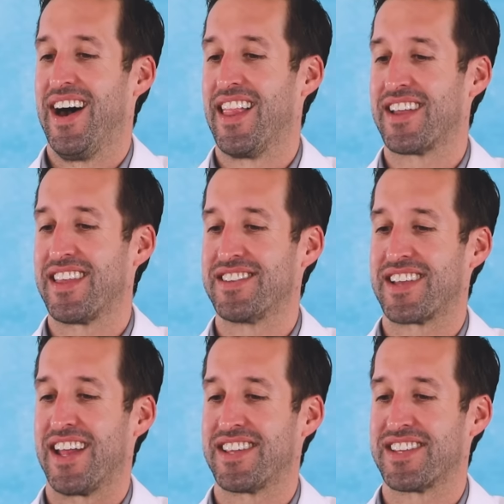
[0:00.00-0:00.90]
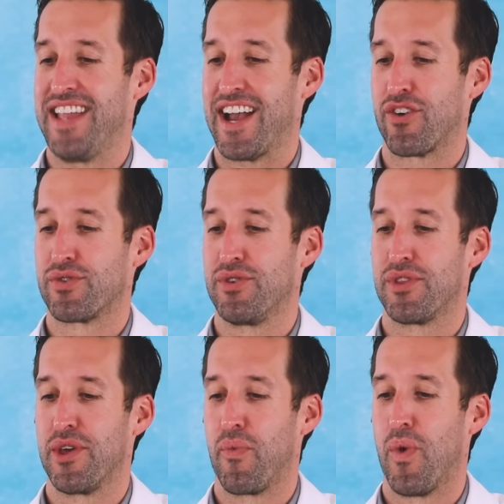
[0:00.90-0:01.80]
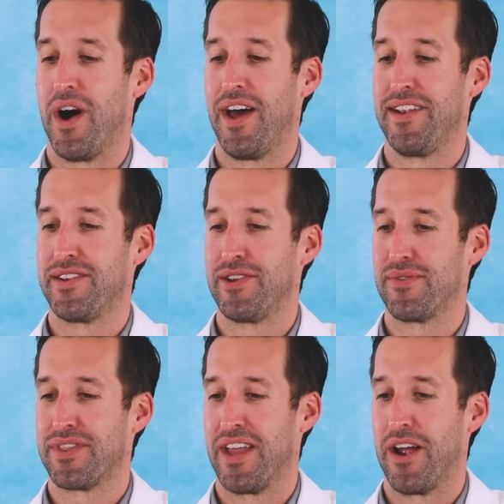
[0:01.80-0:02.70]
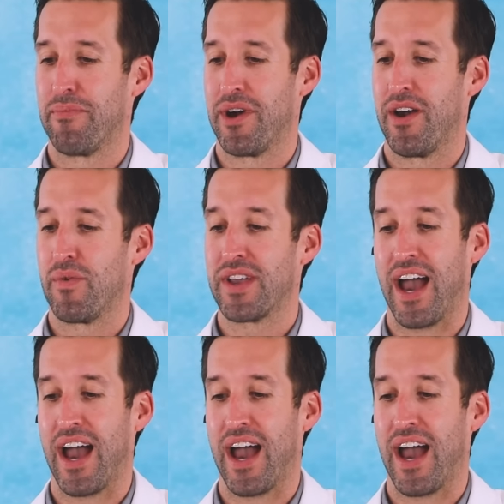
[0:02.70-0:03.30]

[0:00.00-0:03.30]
I like that he's got the snaggle tooth, the one tooth there. But we